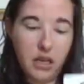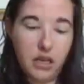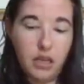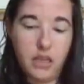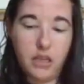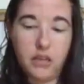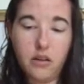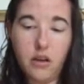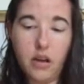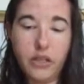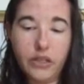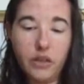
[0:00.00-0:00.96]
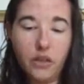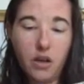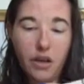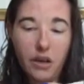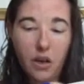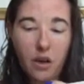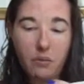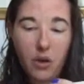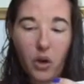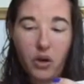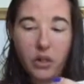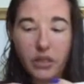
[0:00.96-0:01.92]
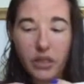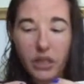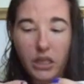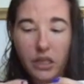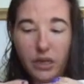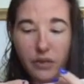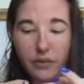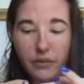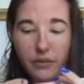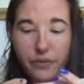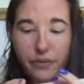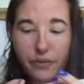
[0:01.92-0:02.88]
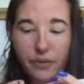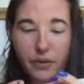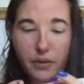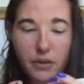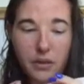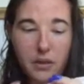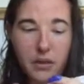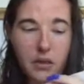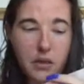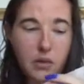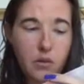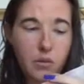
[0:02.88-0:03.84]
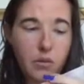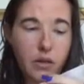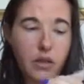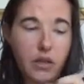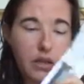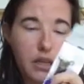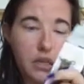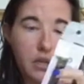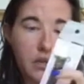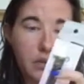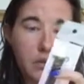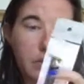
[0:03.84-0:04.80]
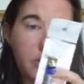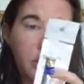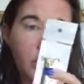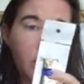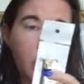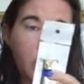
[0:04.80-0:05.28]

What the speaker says: and I decided I'm going to give one of these, what would you